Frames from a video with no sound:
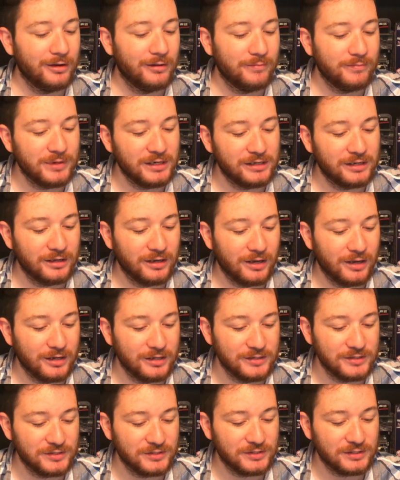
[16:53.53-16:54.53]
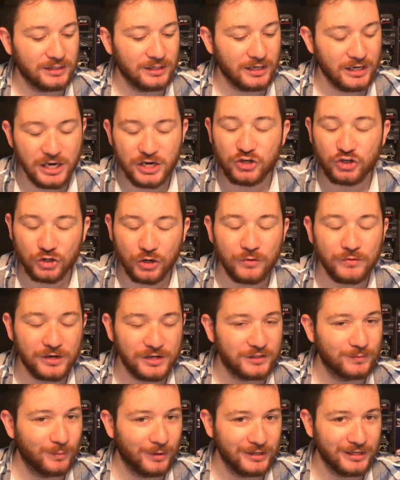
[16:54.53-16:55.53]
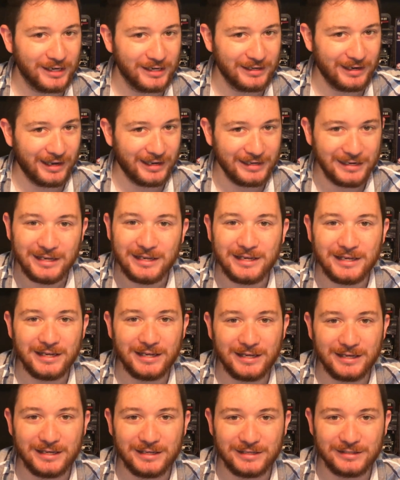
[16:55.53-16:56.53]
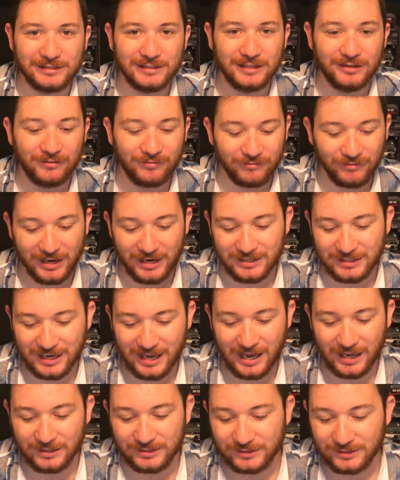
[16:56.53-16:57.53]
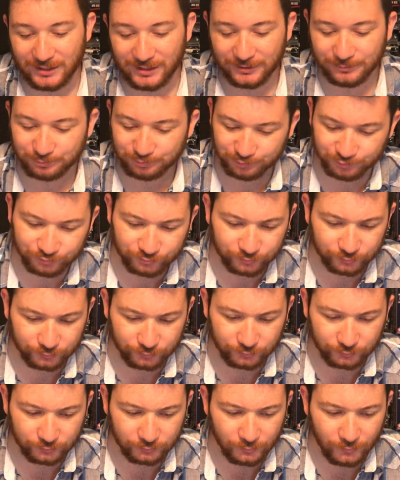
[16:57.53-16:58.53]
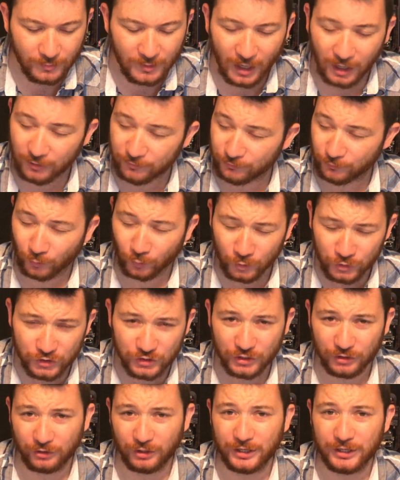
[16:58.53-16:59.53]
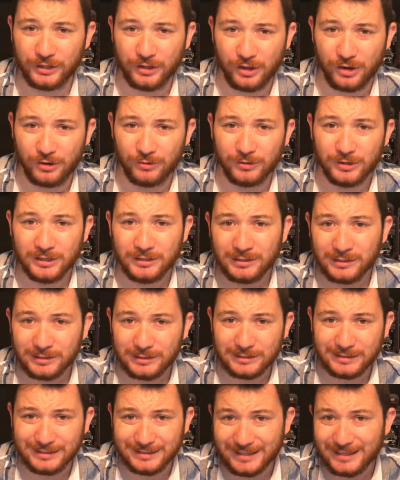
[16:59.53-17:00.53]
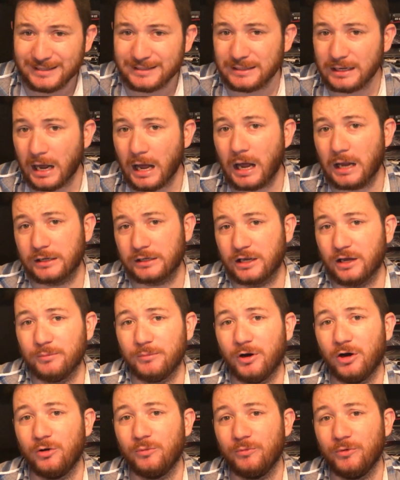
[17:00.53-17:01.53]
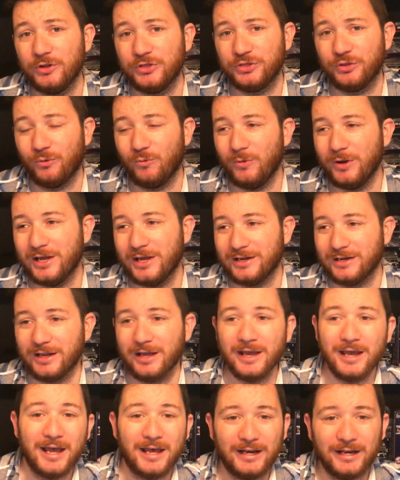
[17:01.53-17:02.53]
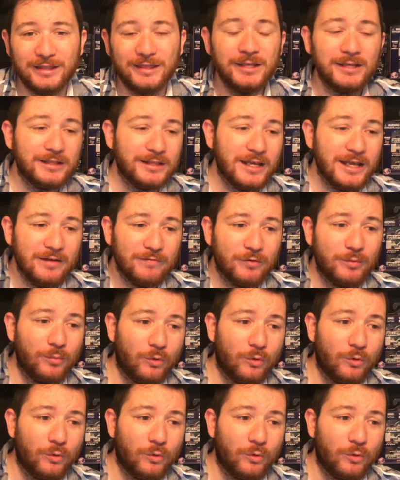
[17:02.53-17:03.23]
because he showed us Monday night he is fantastic. Unfortunately, though, did not come home with the win. And I think the even